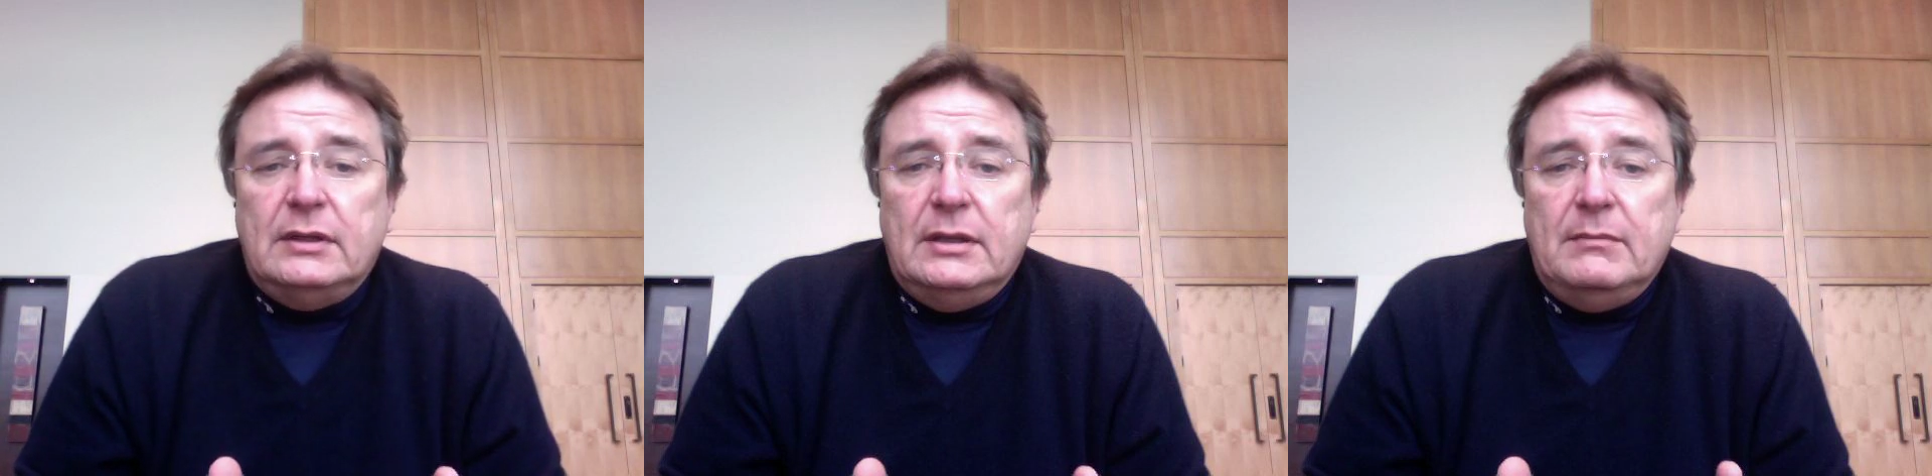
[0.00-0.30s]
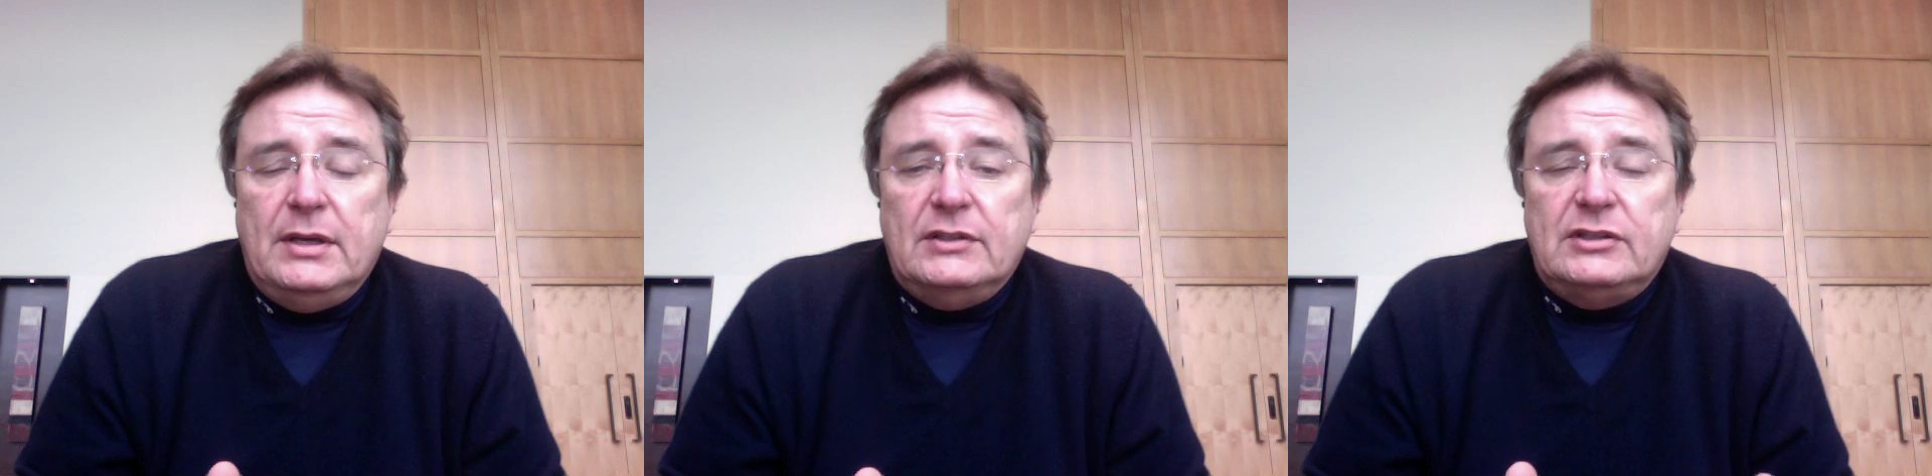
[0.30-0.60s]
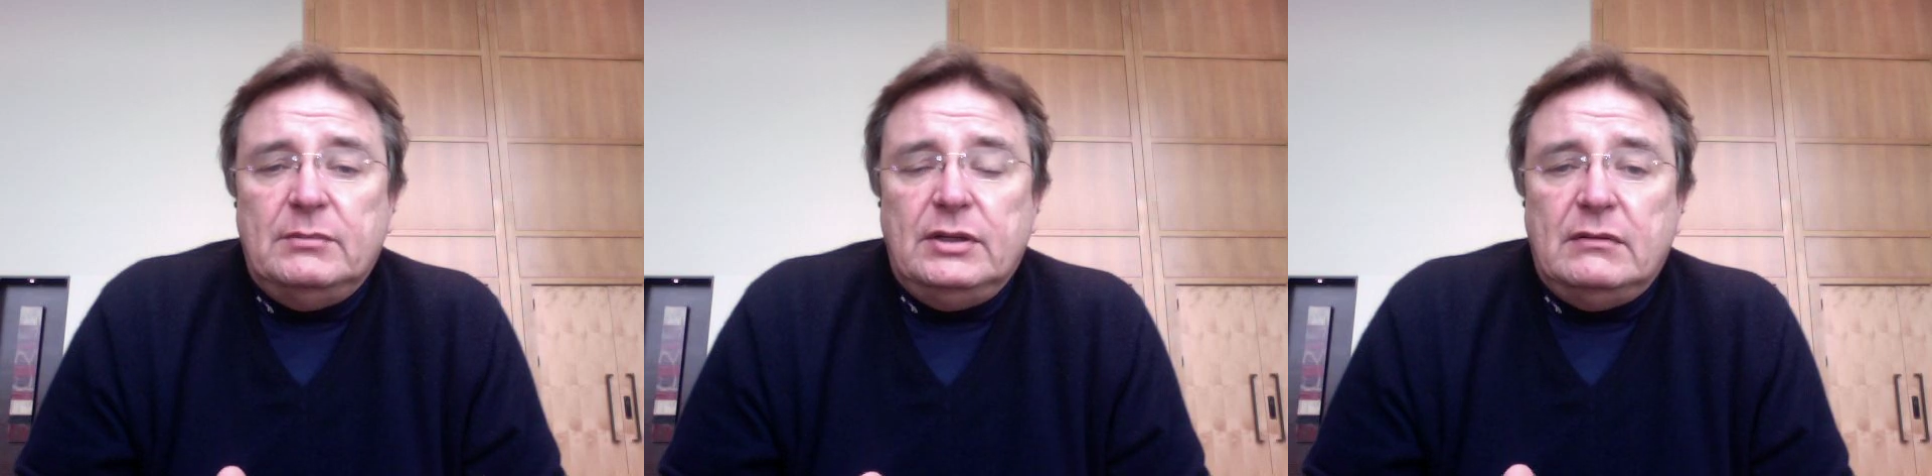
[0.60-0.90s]
it means
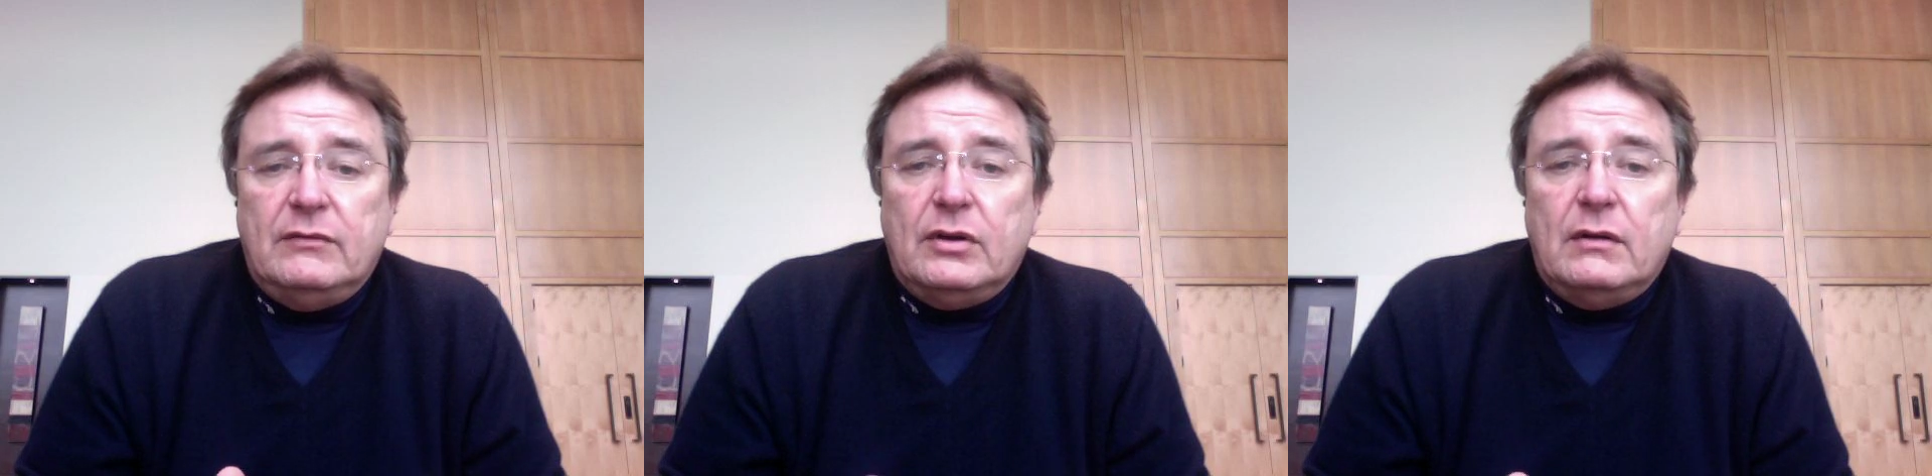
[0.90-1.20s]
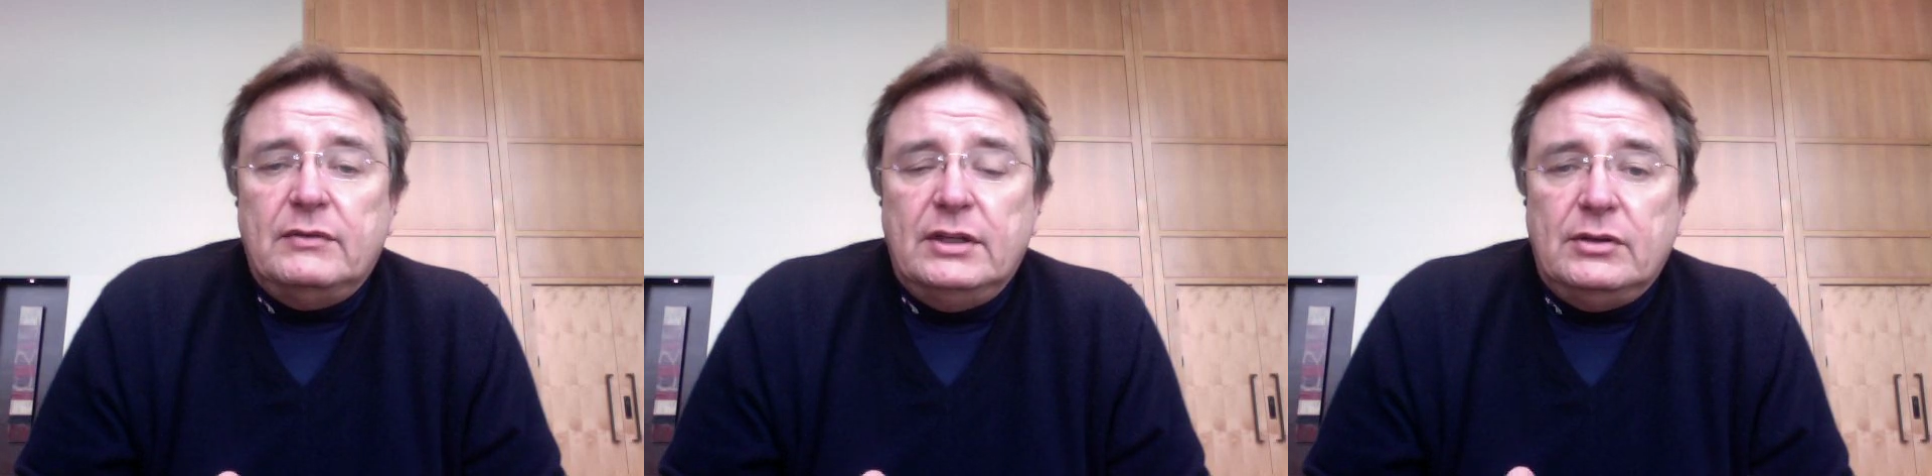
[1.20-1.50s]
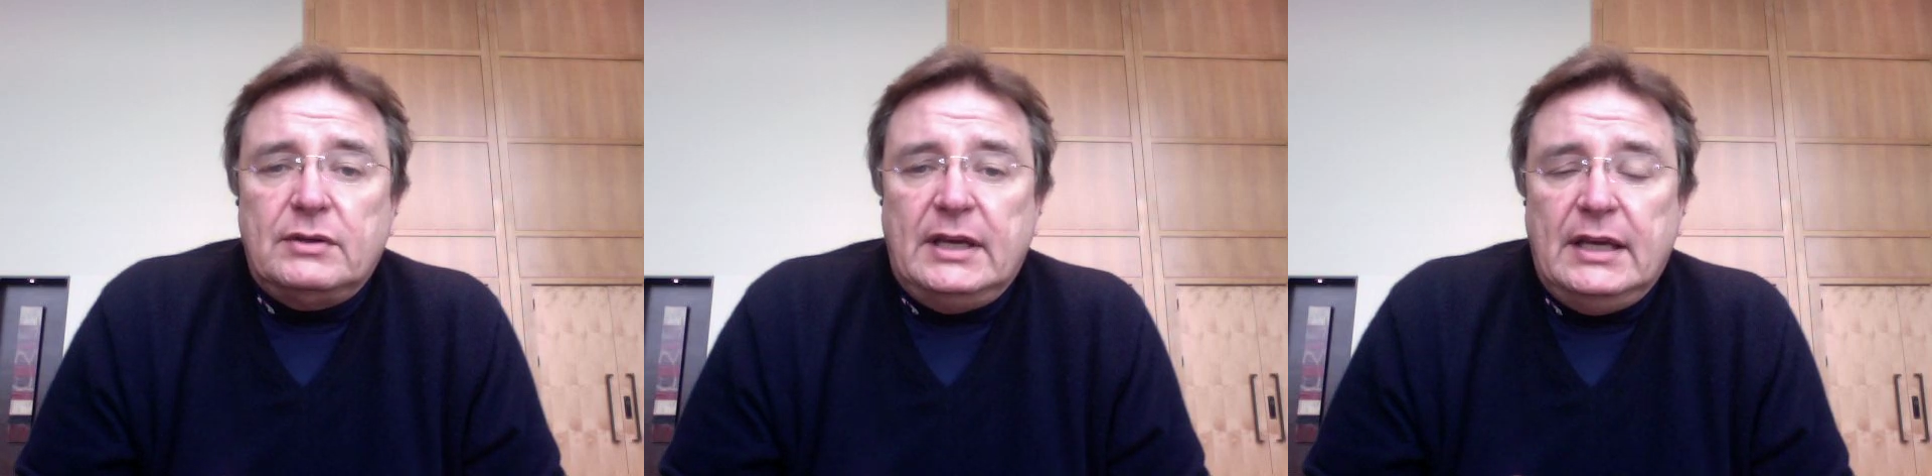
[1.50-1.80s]
to be involved in
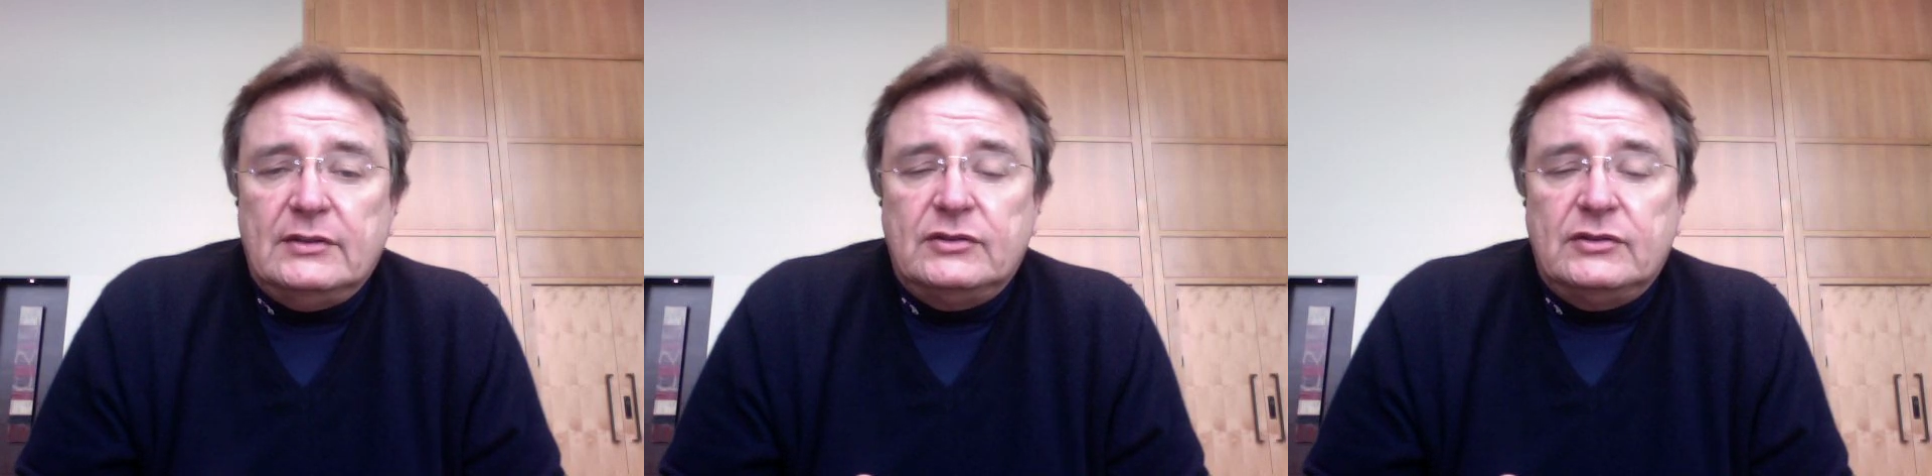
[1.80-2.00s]
your case.